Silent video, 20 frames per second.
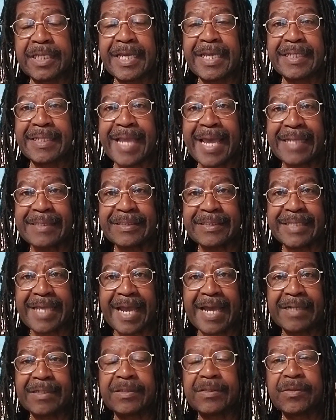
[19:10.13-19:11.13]
And that
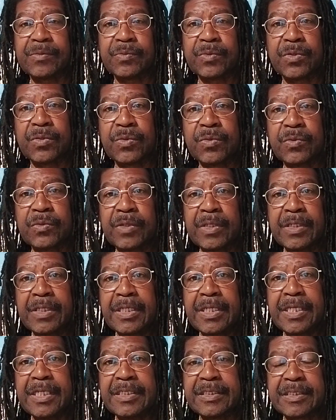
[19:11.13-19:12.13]
side of the road
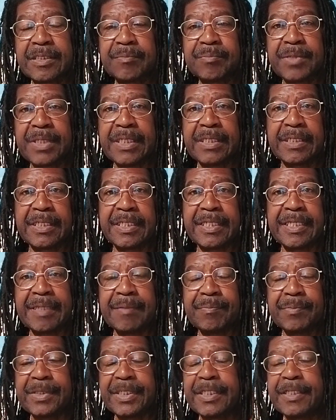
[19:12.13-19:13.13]
is completely
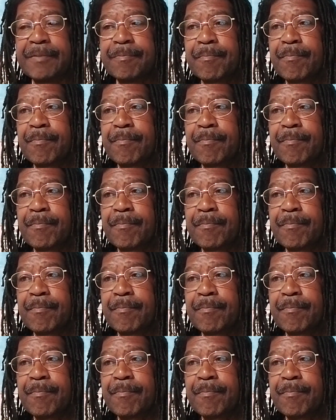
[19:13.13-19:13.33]
empty.